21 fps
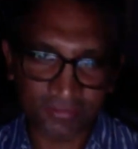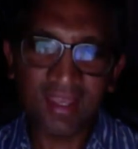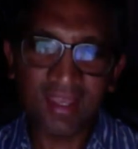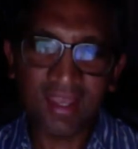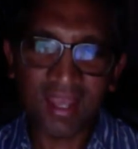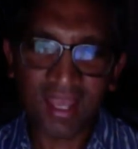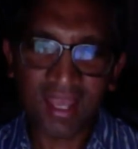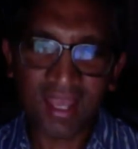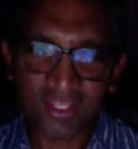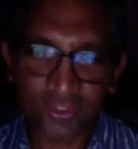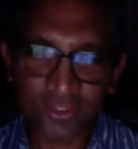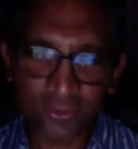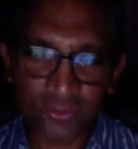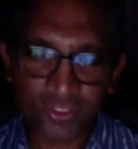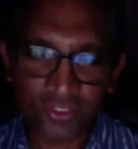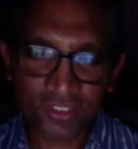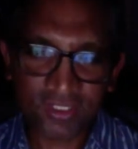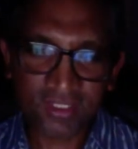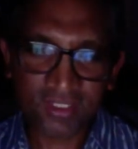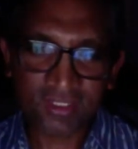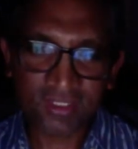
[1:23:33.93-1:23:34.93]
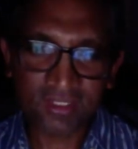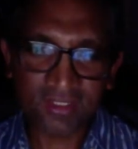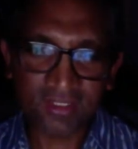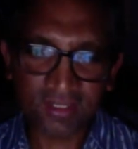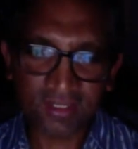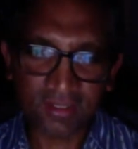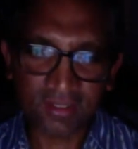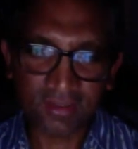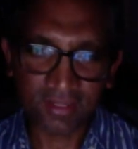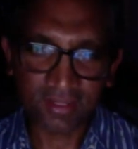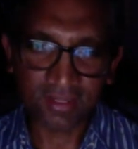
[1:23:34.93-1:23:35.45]
I usually, in,
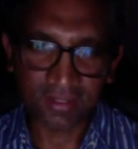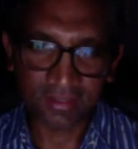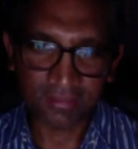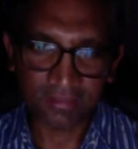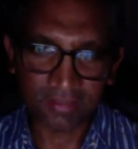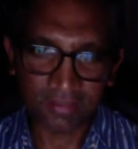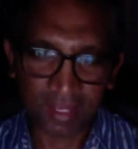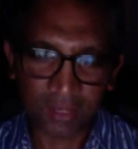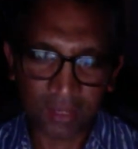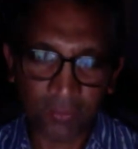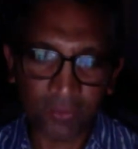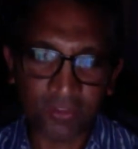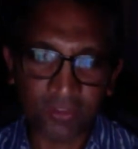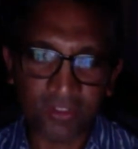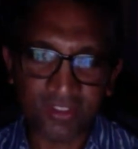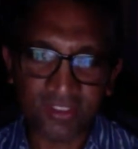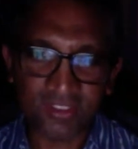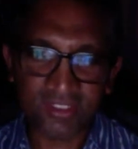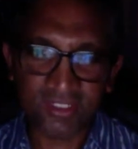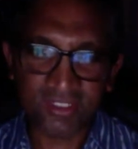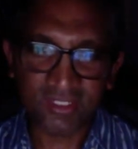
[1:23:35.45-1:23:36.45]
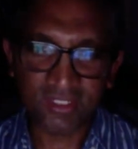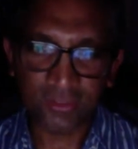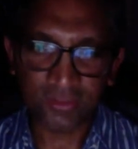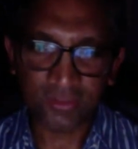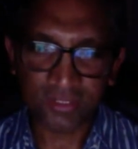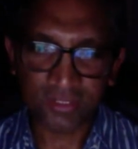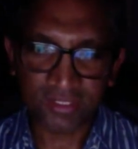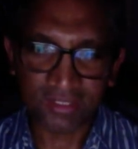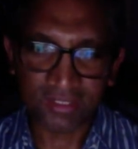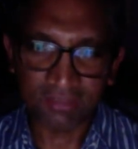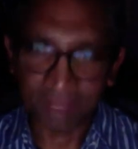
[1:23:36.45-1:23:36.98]
uh, um, I would consider
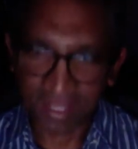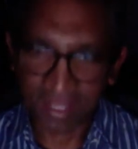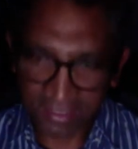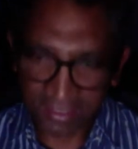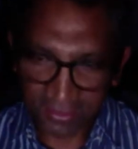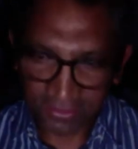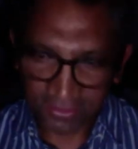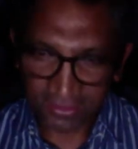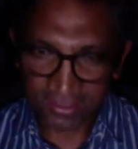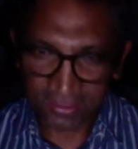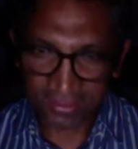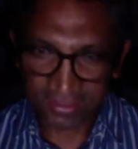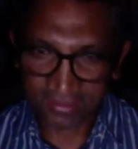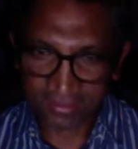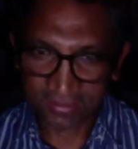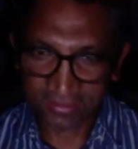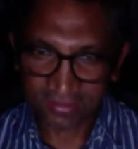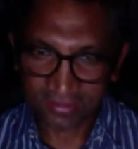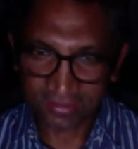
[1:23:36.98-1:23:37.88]
using amyloride